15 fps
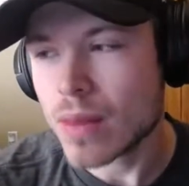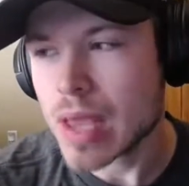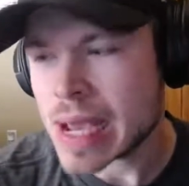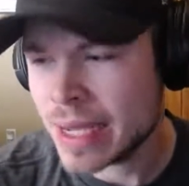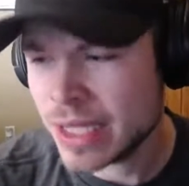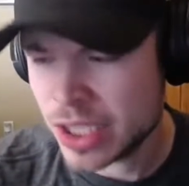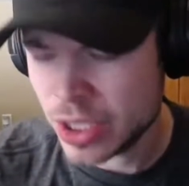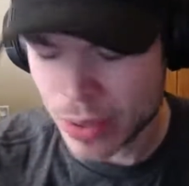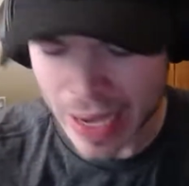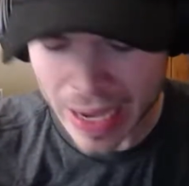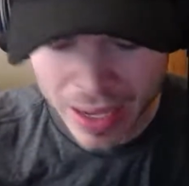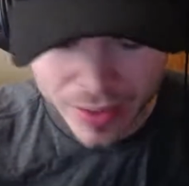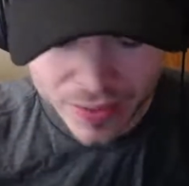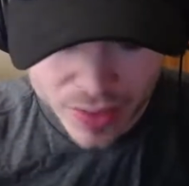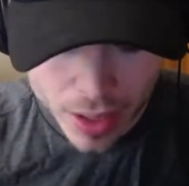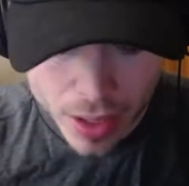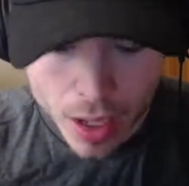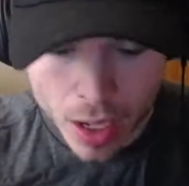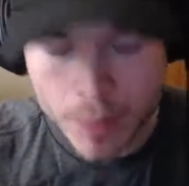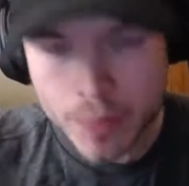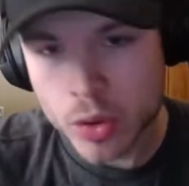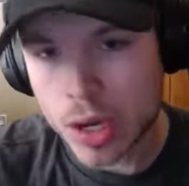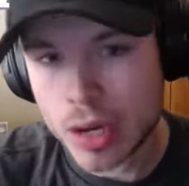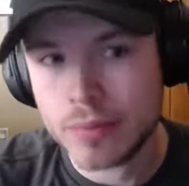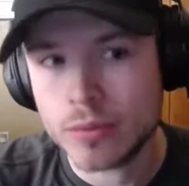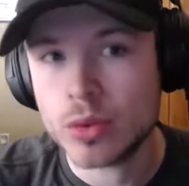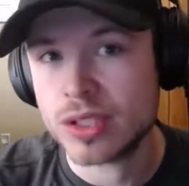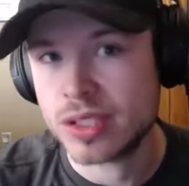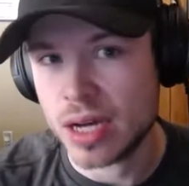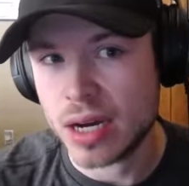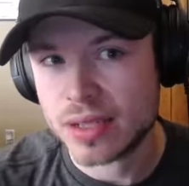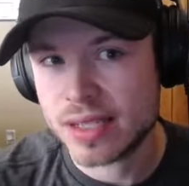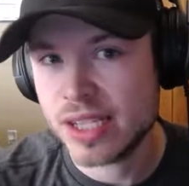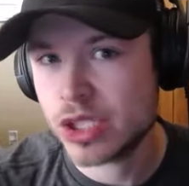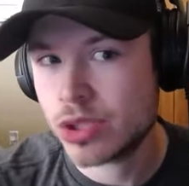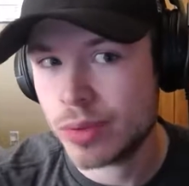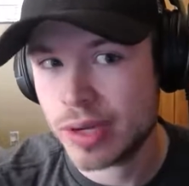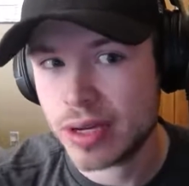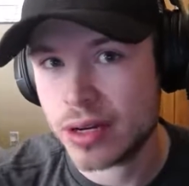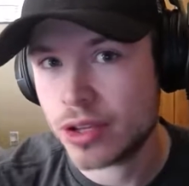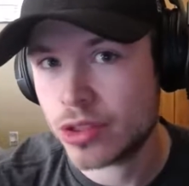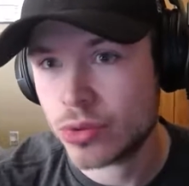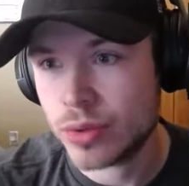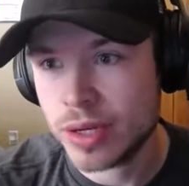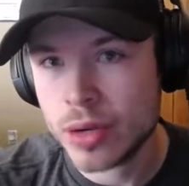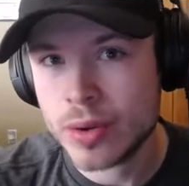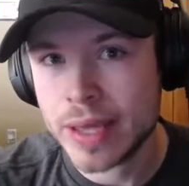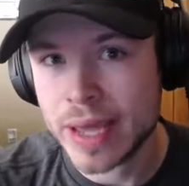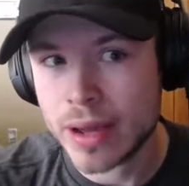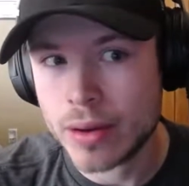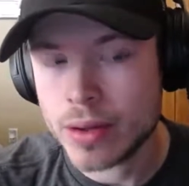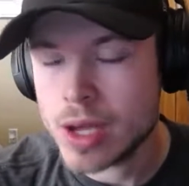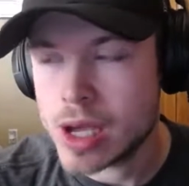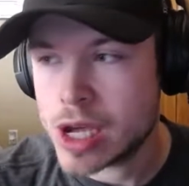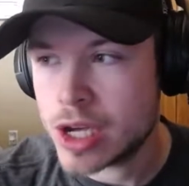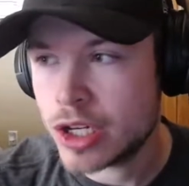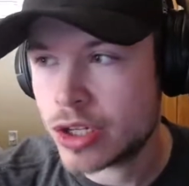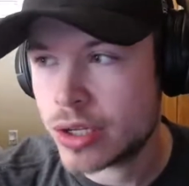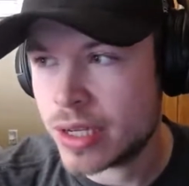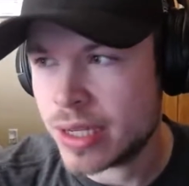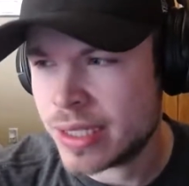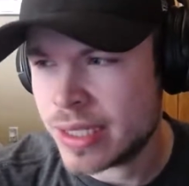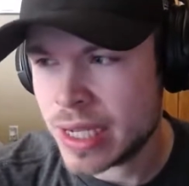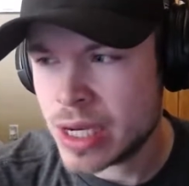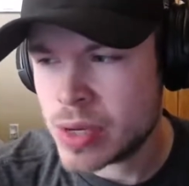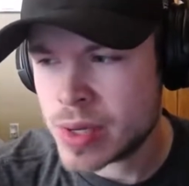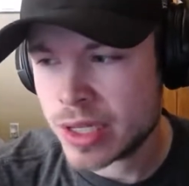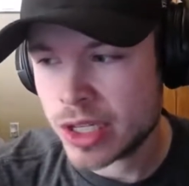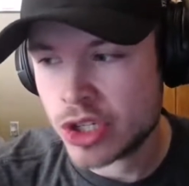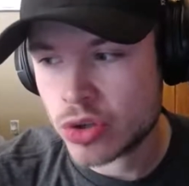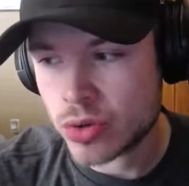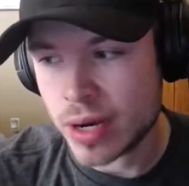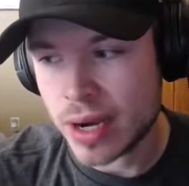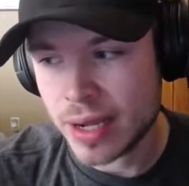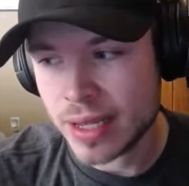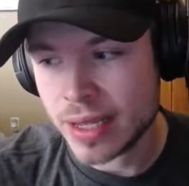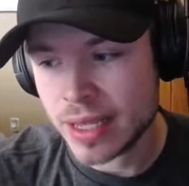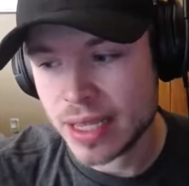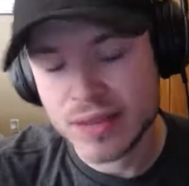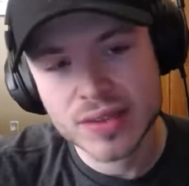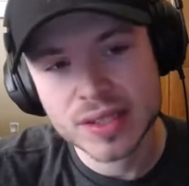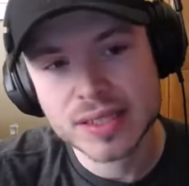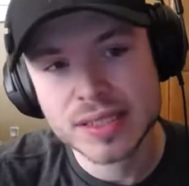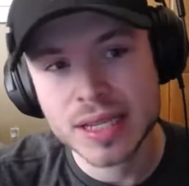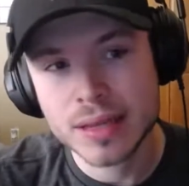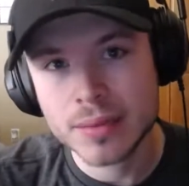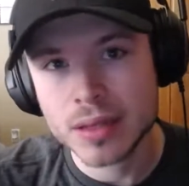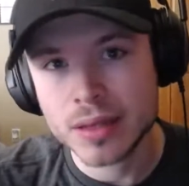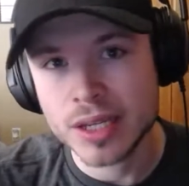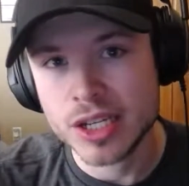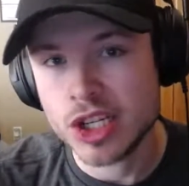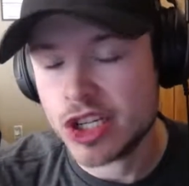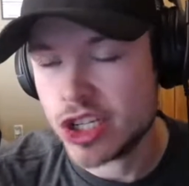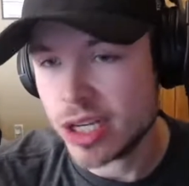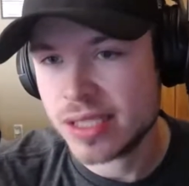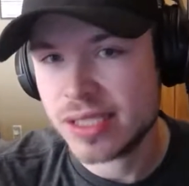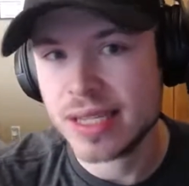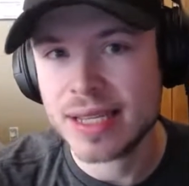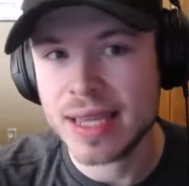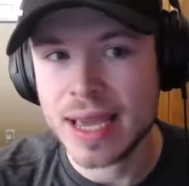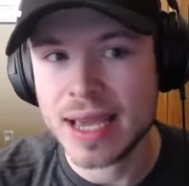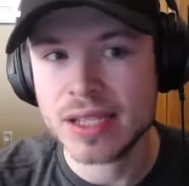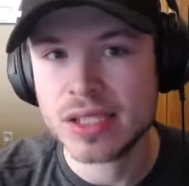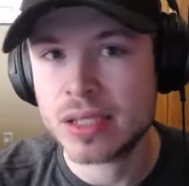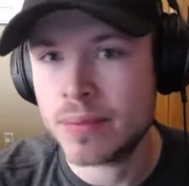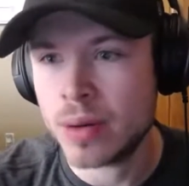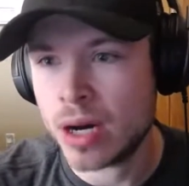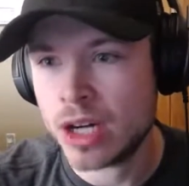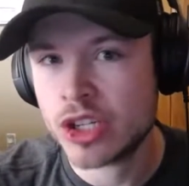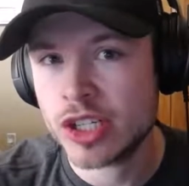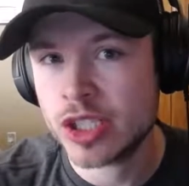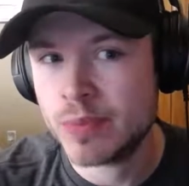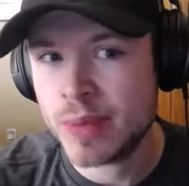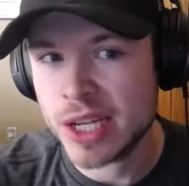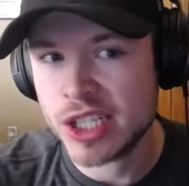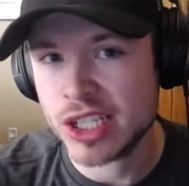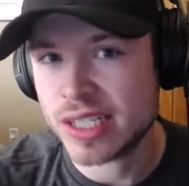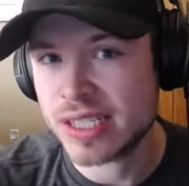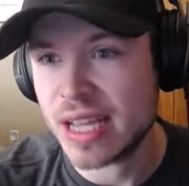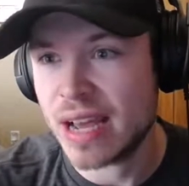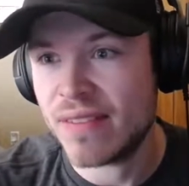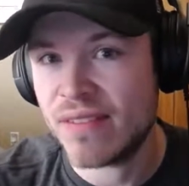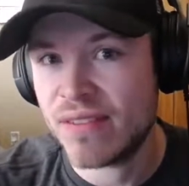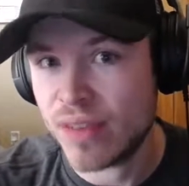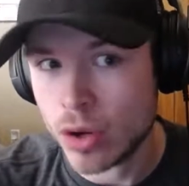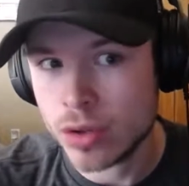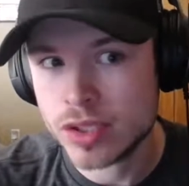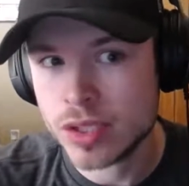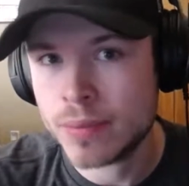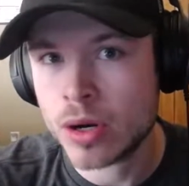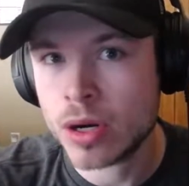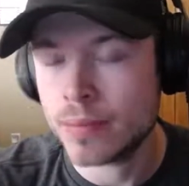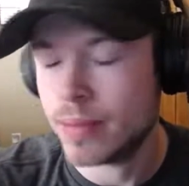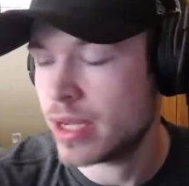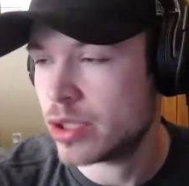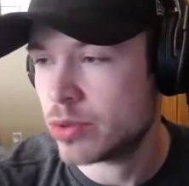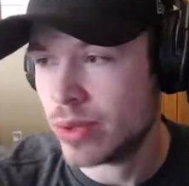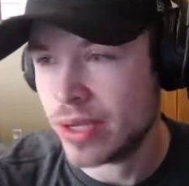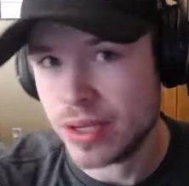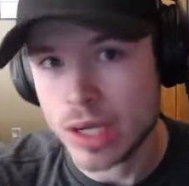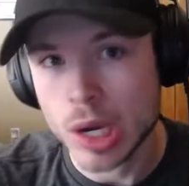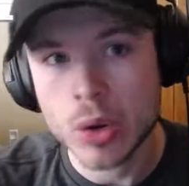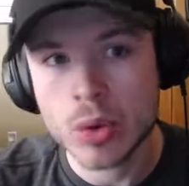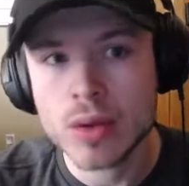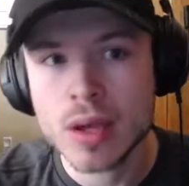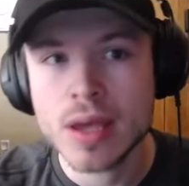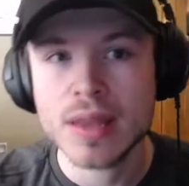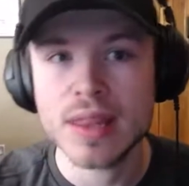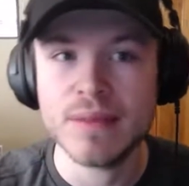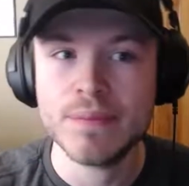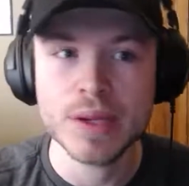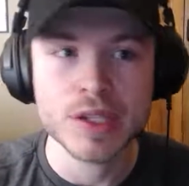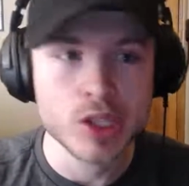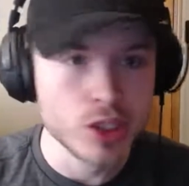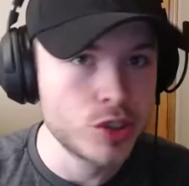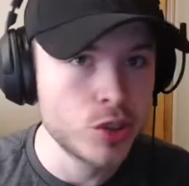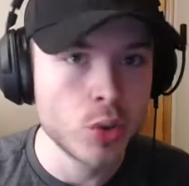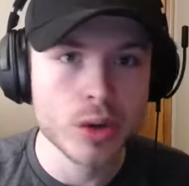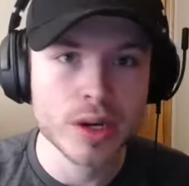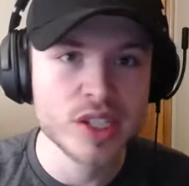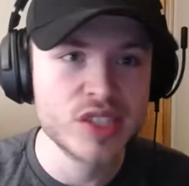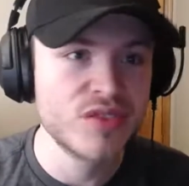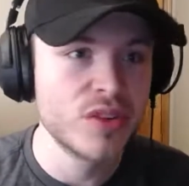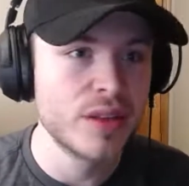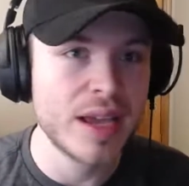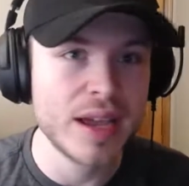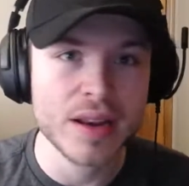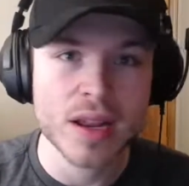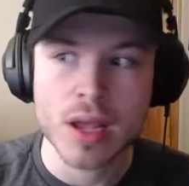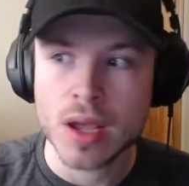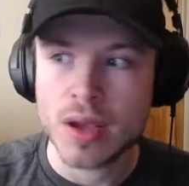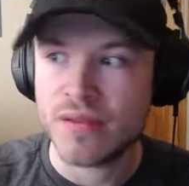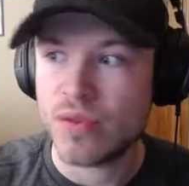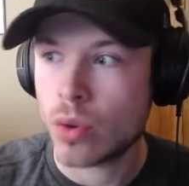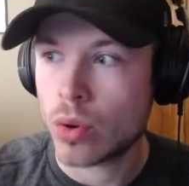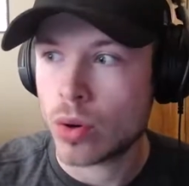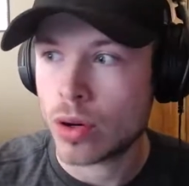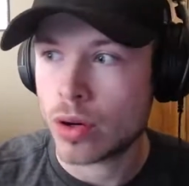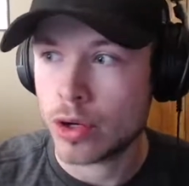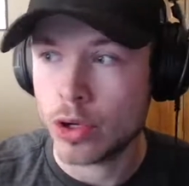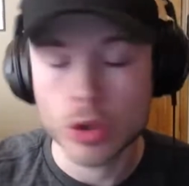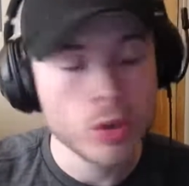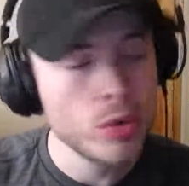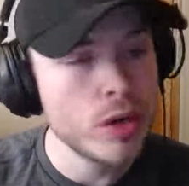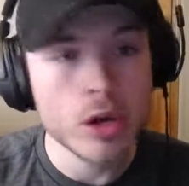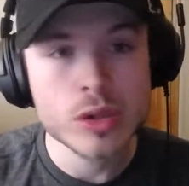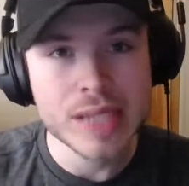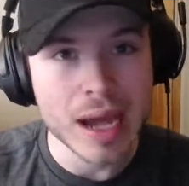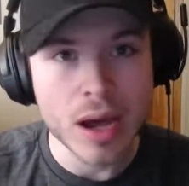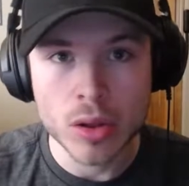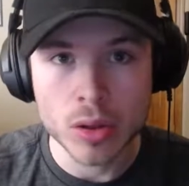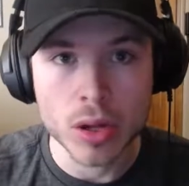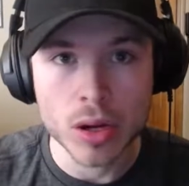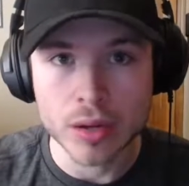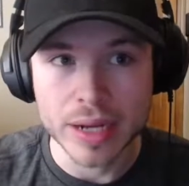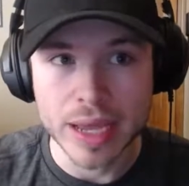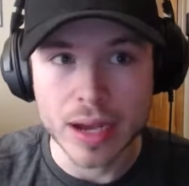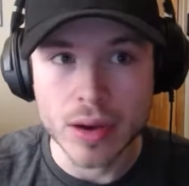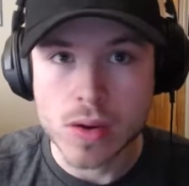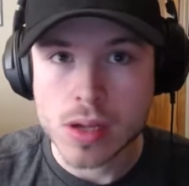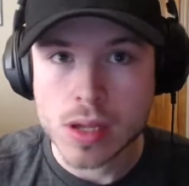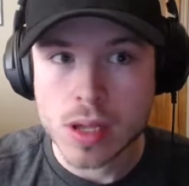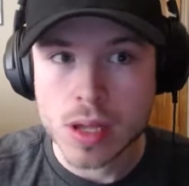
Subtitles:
is you have a problem with Tatis swinging on a 3-0 count, continuing to try and give his team the lead just in case the Padres pitching staff falls apart, because we know they've been notorious for that for who knows how long now.